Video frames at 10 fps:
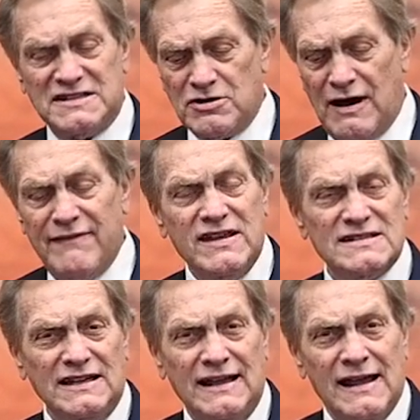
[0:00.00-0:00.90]
So
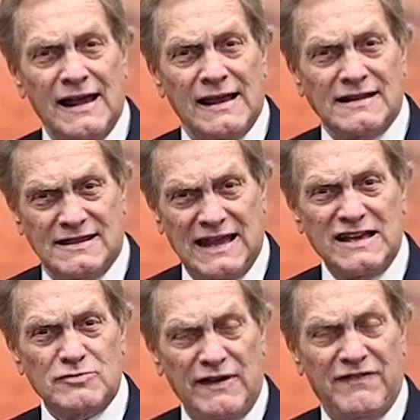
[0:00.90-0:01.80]
obviously, the
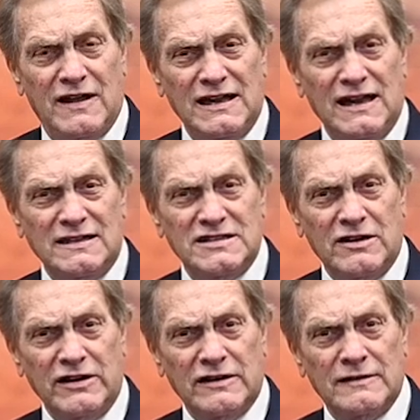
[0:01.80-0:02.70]
things we fund in
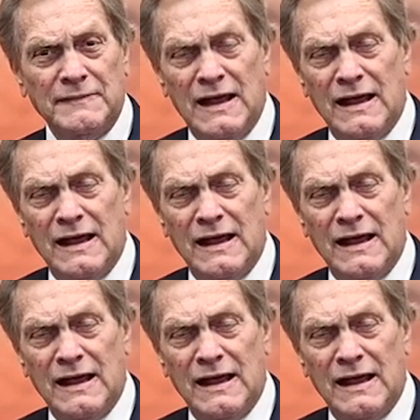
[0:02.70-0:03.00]
Interior,